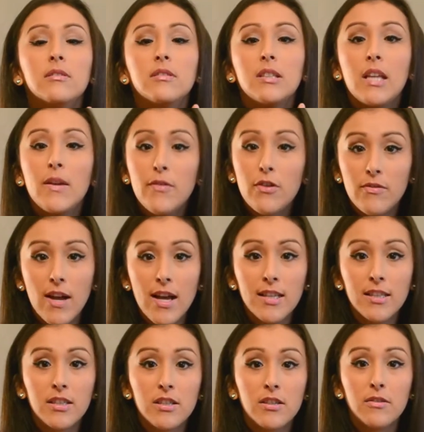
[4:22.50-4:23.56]
give it a
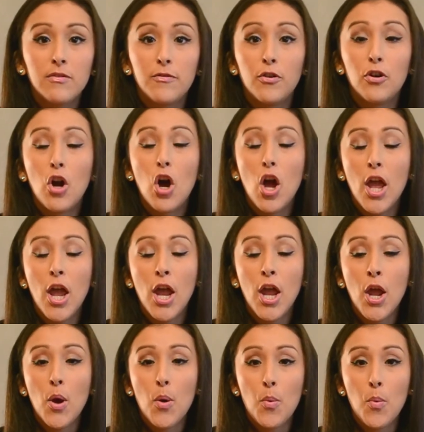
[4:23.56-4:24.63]
rest for
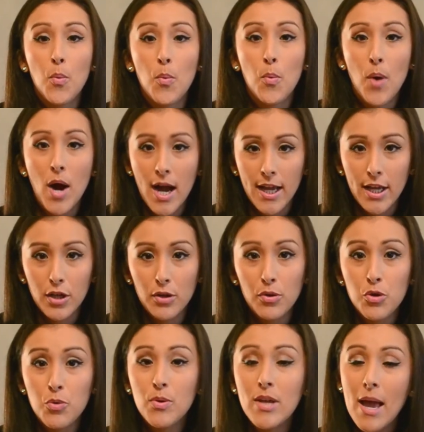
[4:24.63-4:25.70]
a while.
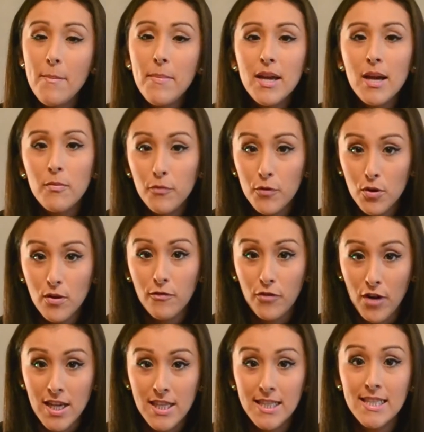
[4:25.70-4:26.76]
You can become
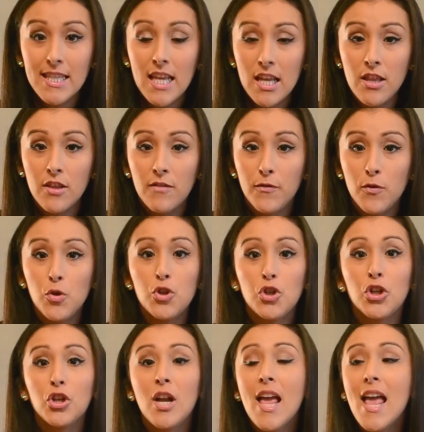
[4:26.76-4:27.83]
friends in the
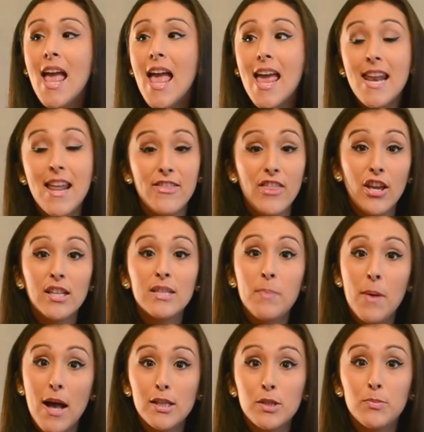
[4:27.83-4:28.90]
future, and I think it's
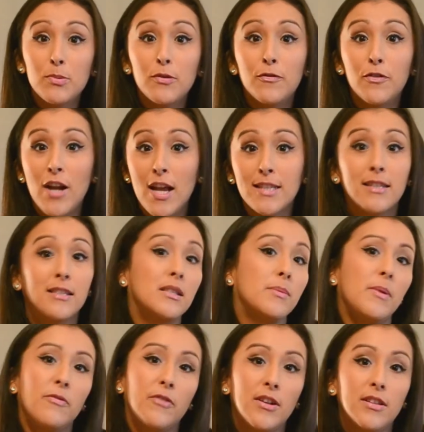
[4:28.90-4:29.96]
possible for exes to be
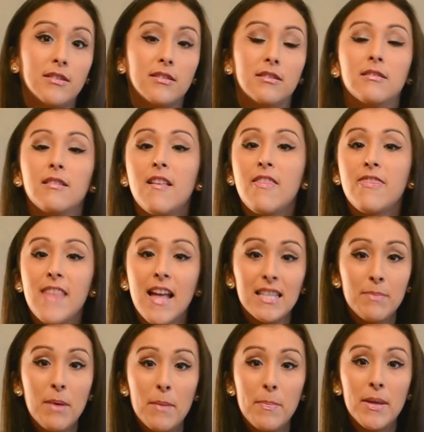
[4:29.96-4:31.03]
friends. That's
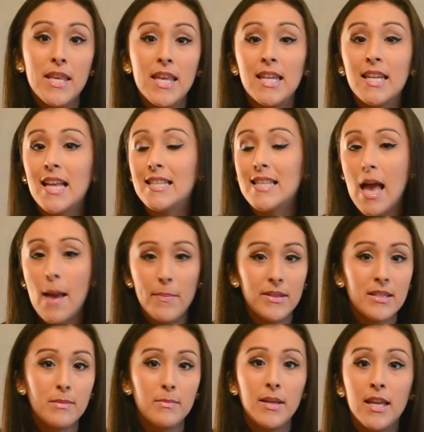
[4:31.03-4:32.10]
my opinion. It's happened
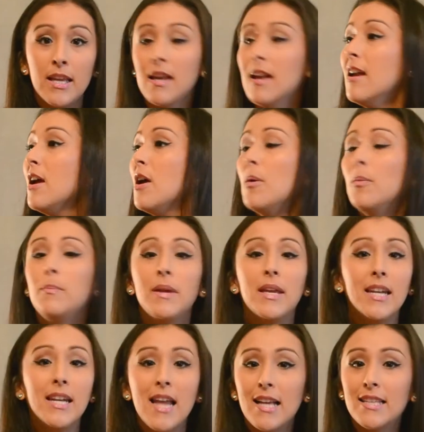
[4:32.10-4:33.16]
to me. Me
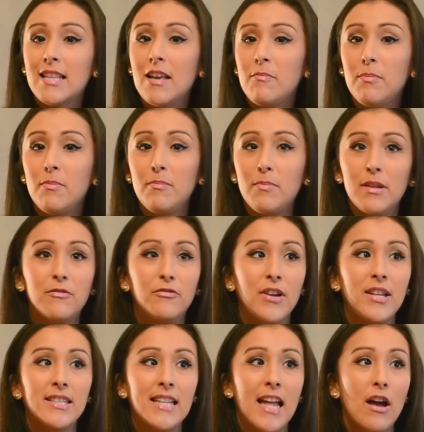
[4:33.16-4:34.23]
and an ex have been
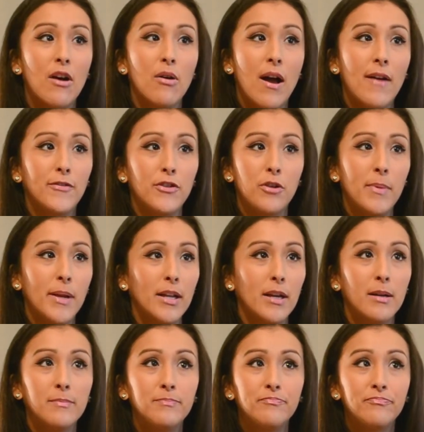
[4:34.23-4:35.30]
friends now after a
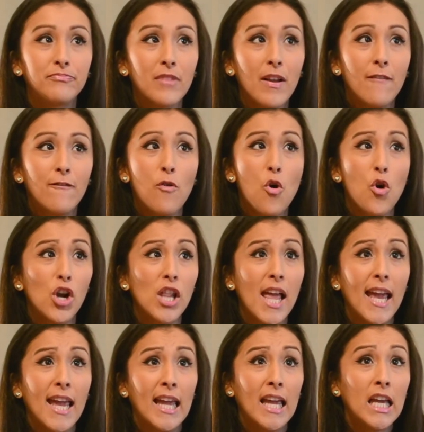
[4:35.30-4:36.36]
breakup for
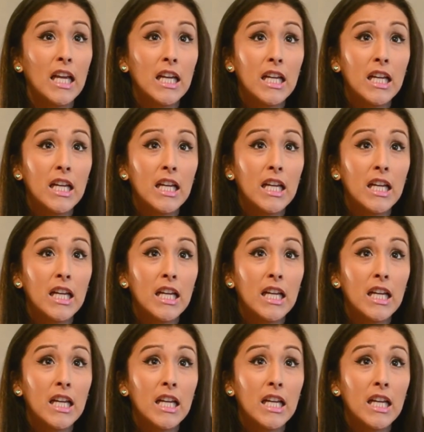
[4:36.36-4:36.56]
like